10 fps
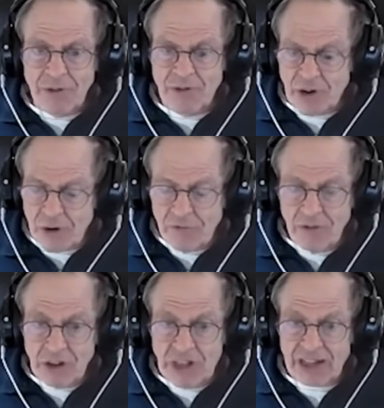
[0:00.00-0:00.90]
very
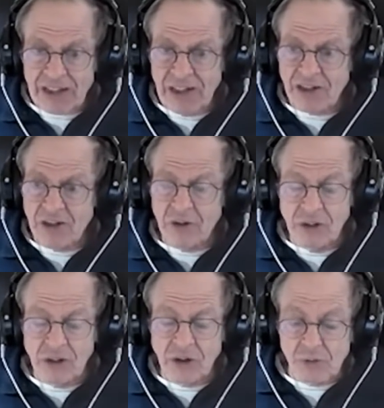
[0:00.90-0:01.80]
reluctant
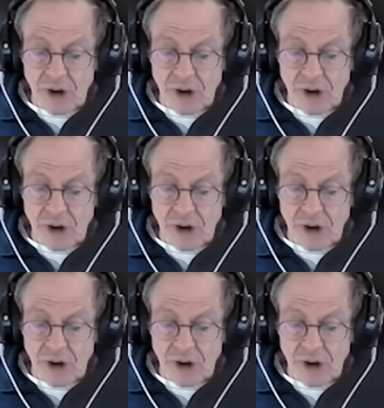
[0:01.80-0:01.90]
to,